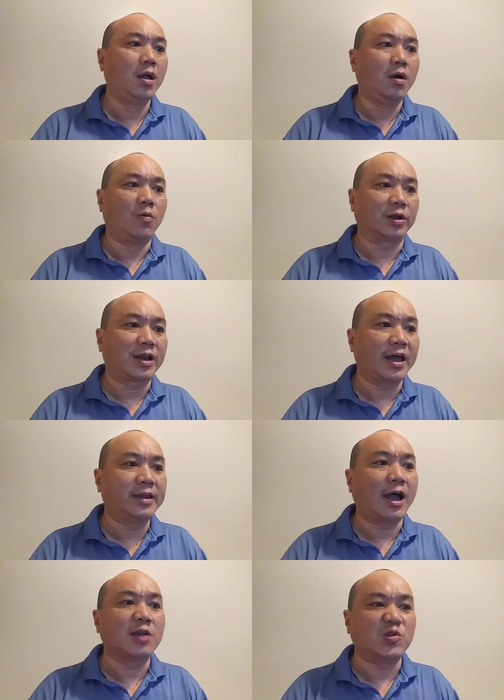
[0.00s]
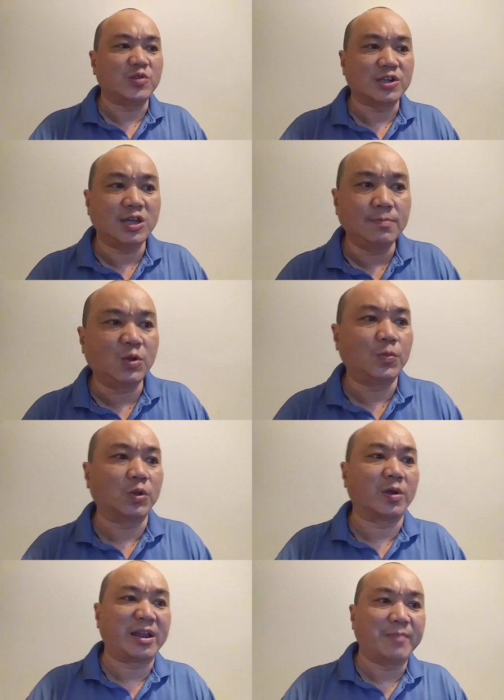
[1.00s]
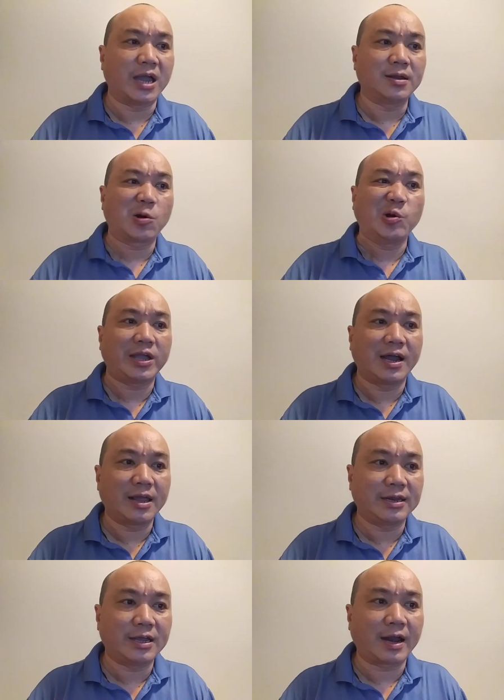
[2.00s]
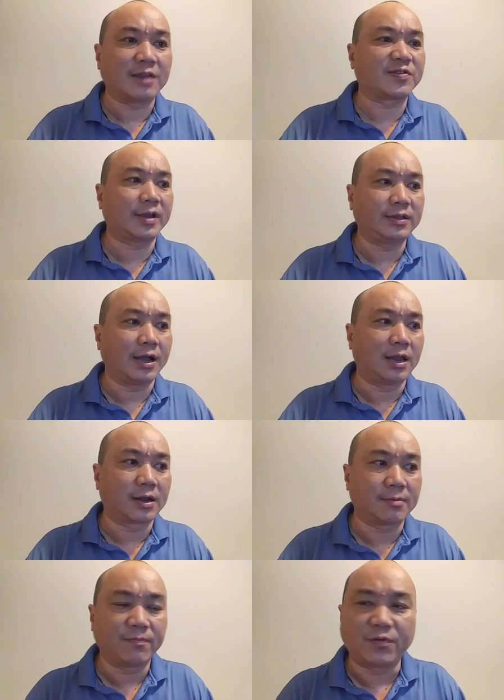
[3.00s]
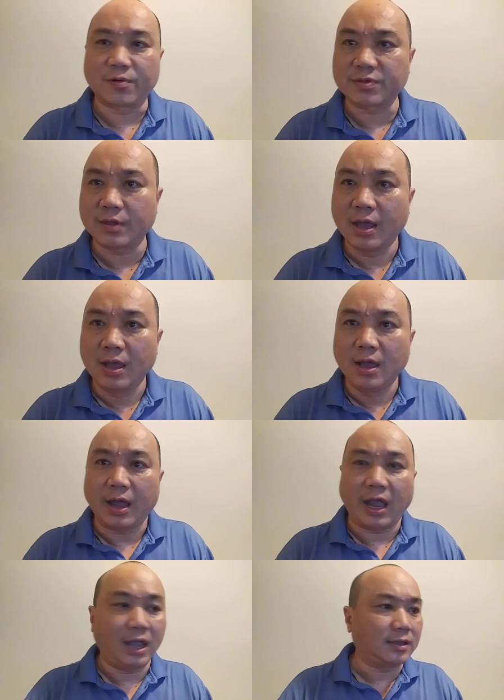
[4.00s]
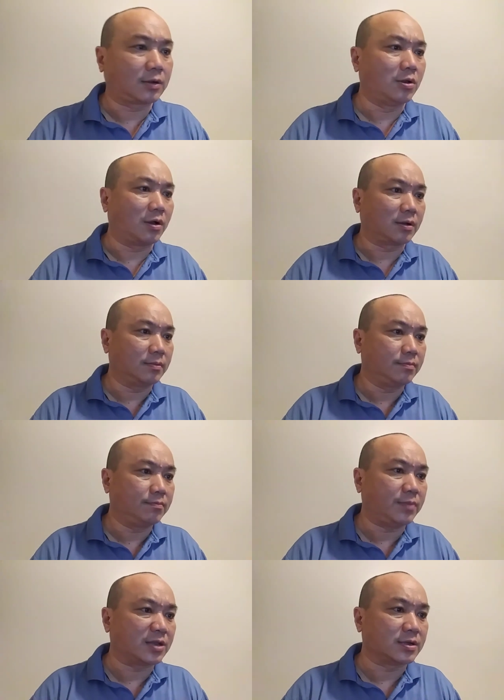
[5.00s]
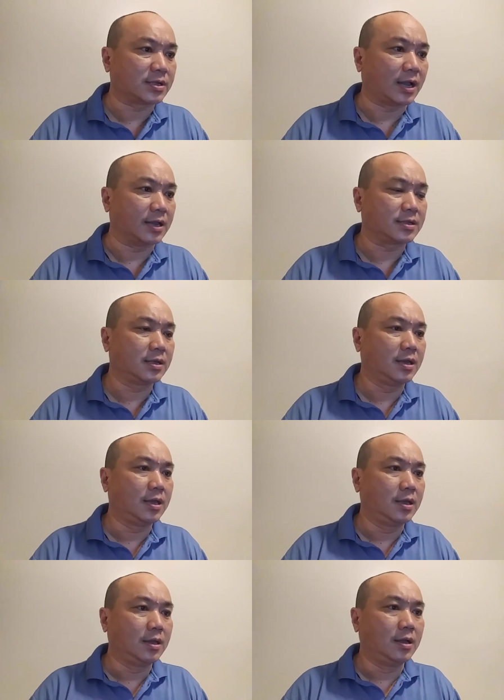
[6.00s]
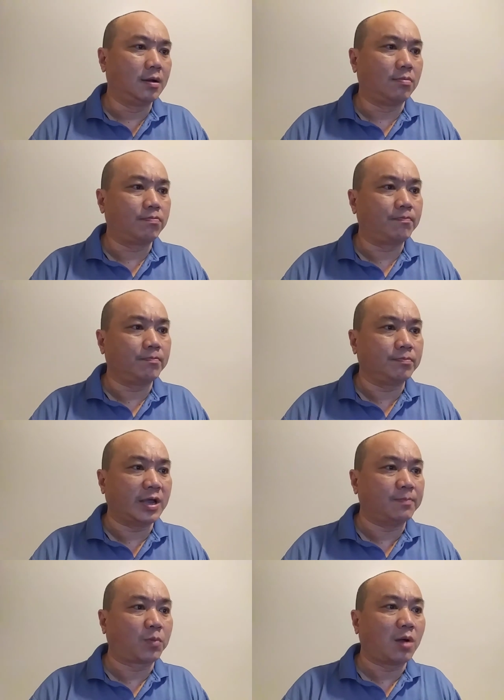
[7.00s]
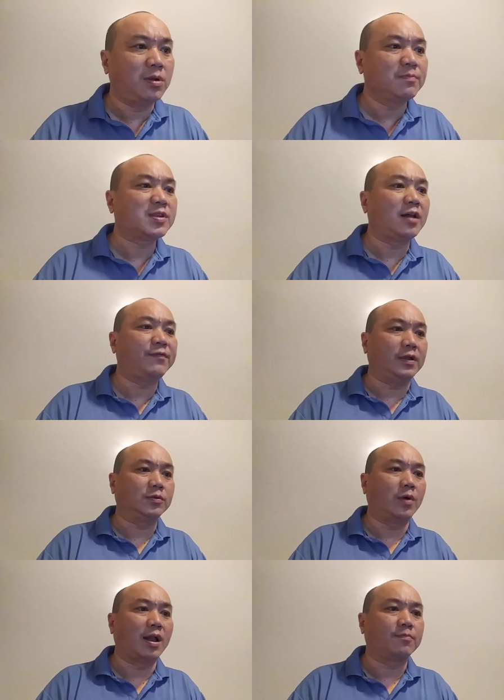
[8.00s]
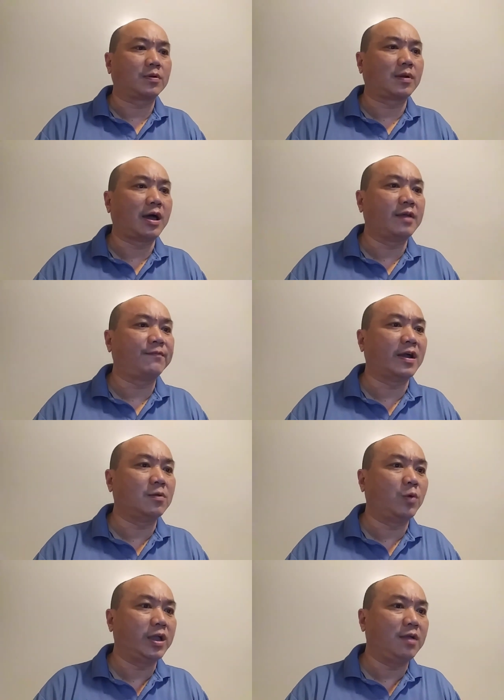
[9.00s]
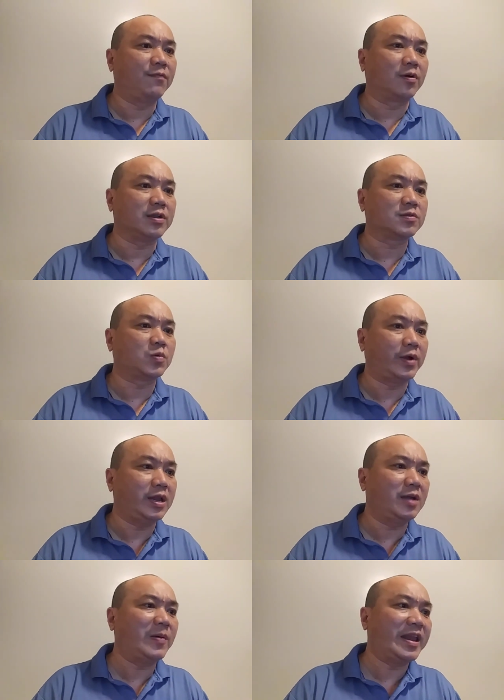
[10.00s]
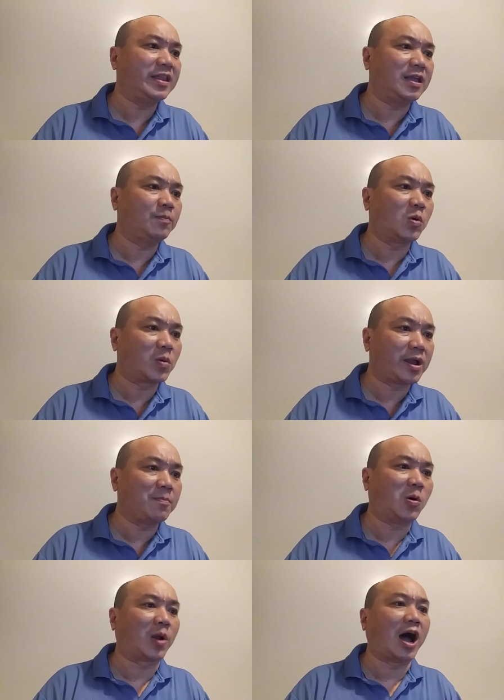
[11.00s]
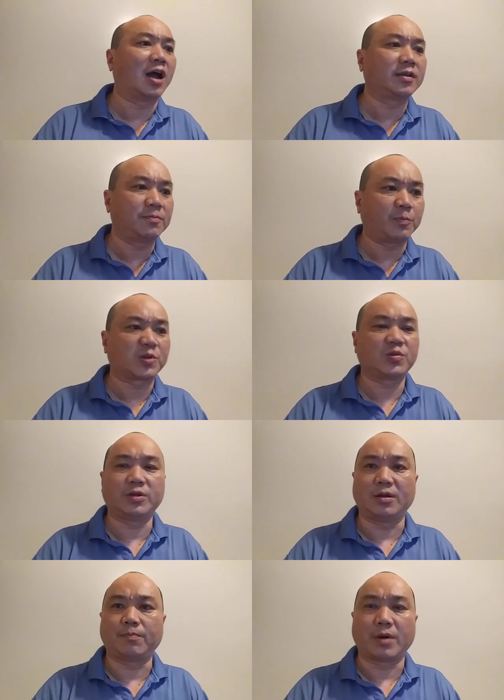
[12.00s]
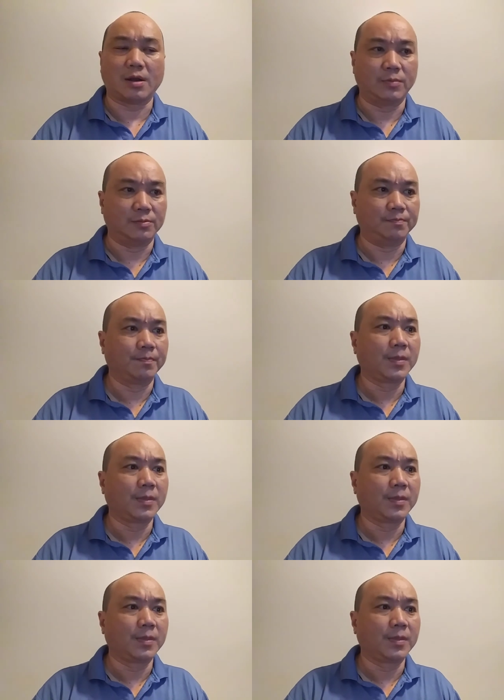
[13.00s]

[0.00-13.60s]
For the client, I suggest him to put a reminder on the calendar and set the alarm for 8 o'clock exercise. Then problem solving to help client find a way for his training related program or other personal problem.